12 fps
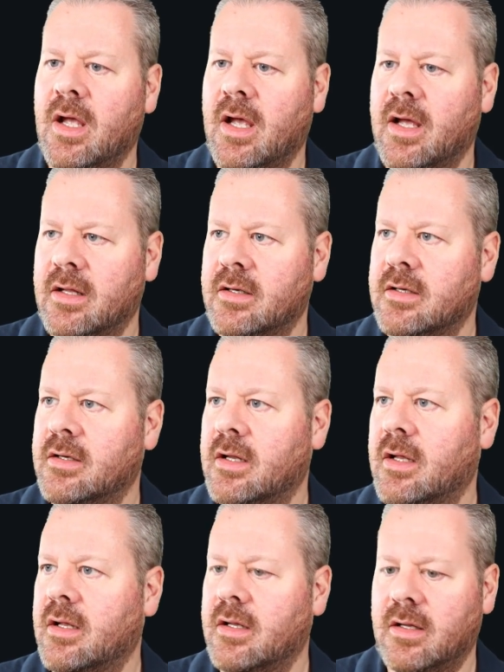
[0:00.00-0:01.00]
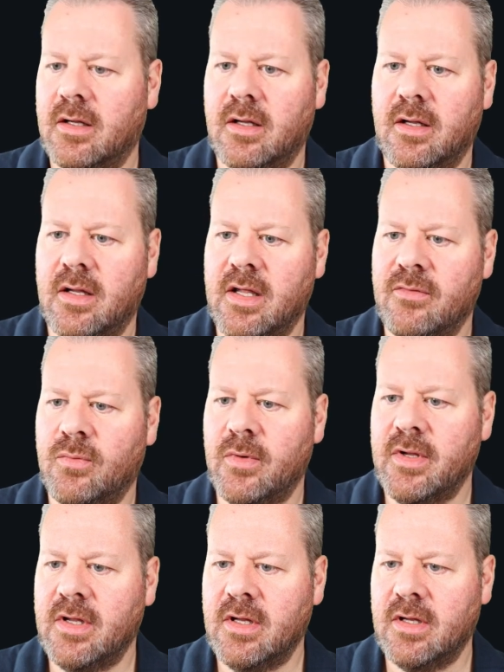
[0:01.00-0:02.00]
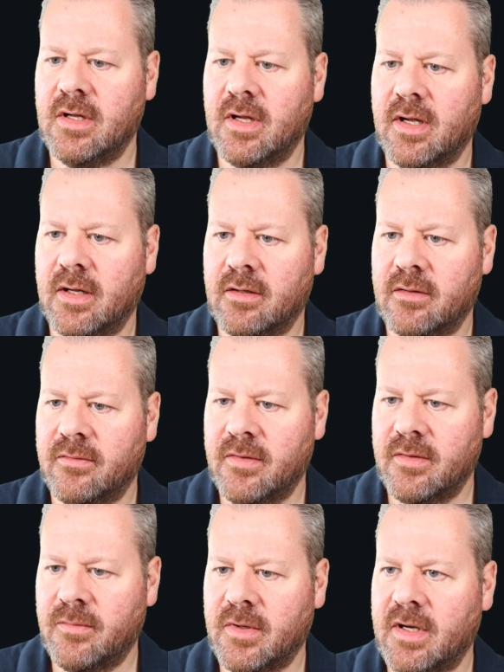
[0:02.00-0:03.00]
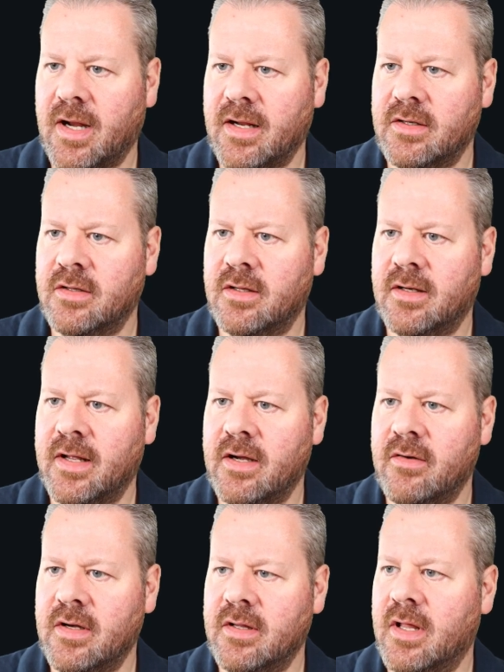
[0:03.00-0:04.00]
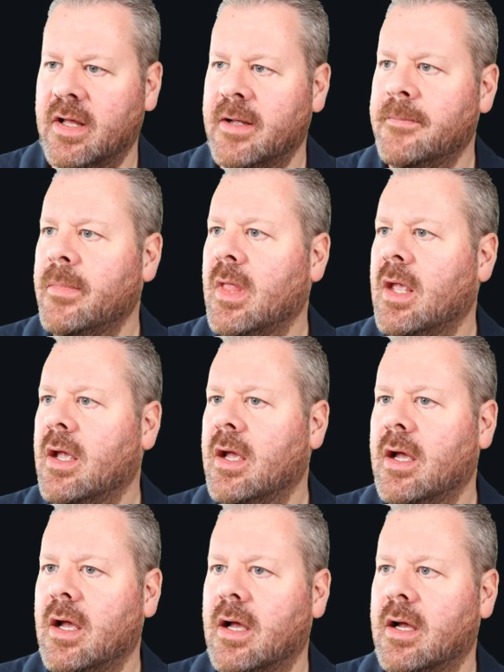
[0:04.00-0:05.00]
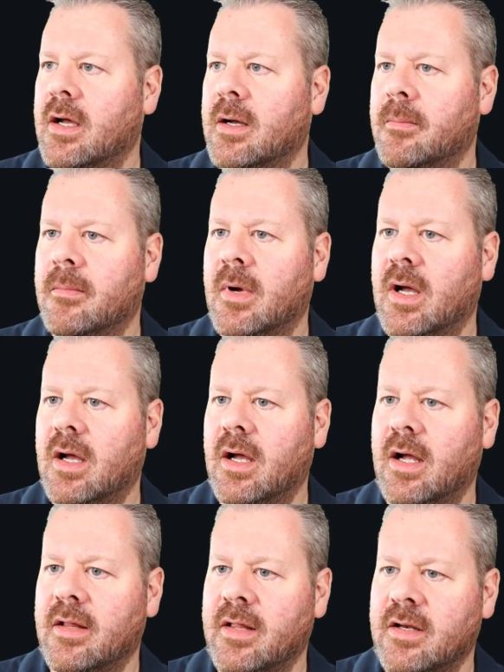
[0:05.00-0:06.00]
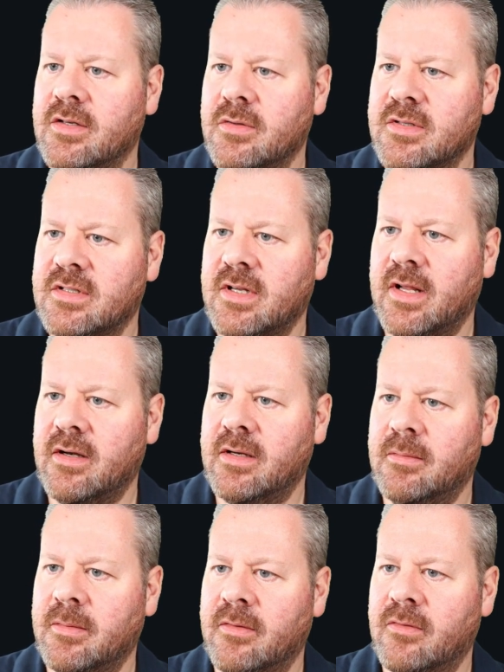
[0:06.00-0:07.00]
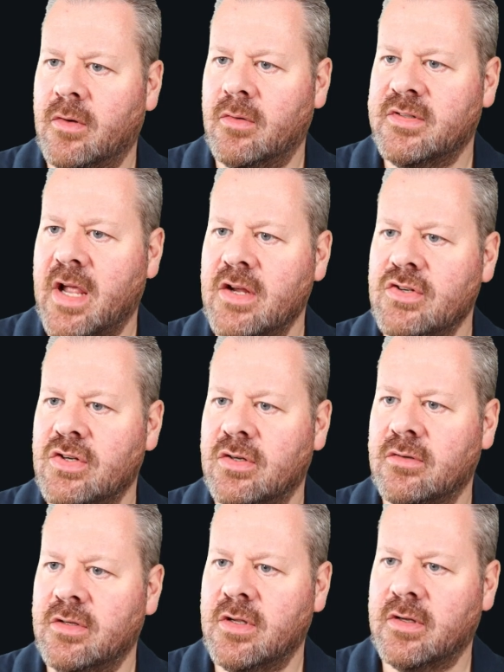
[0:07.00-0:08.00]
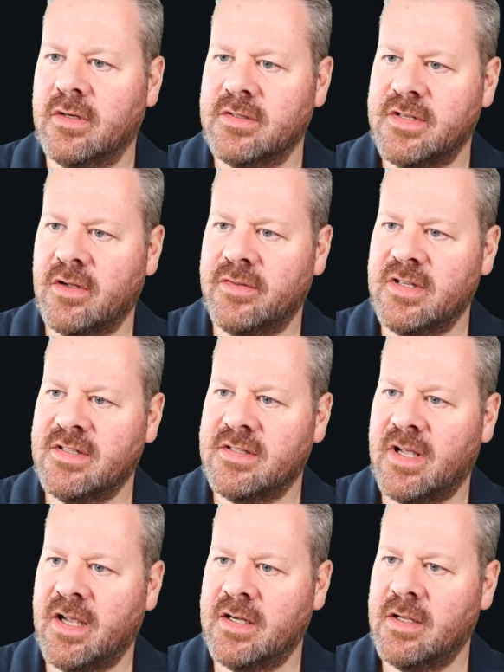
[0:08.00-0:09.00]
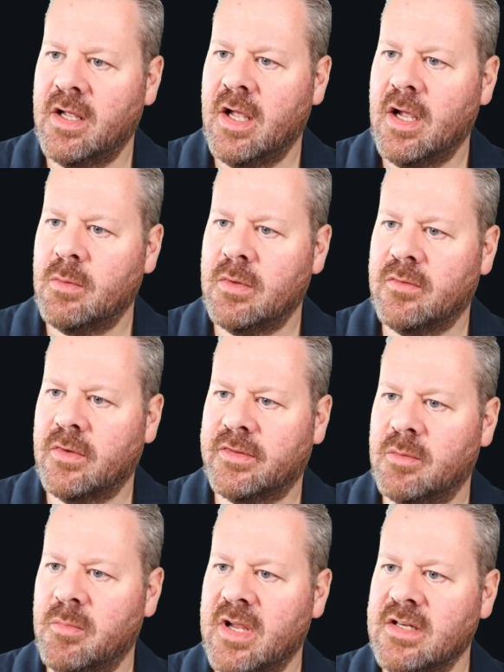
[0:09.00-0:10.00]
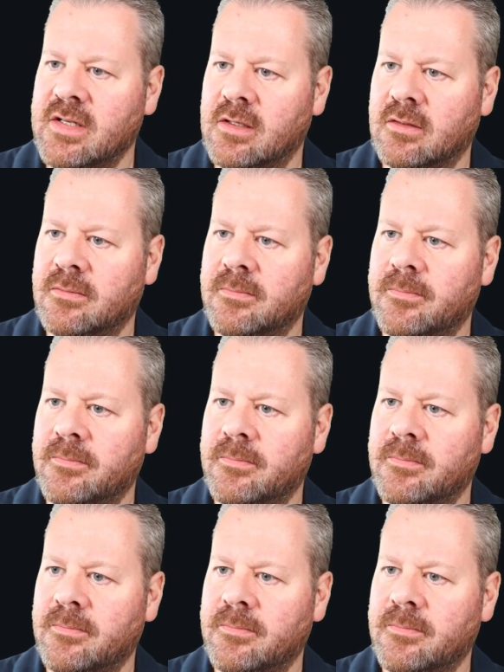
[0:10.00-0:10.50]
and if we can add another layer in there and then do a slight bit of rotation, you can see on this side we've got the medial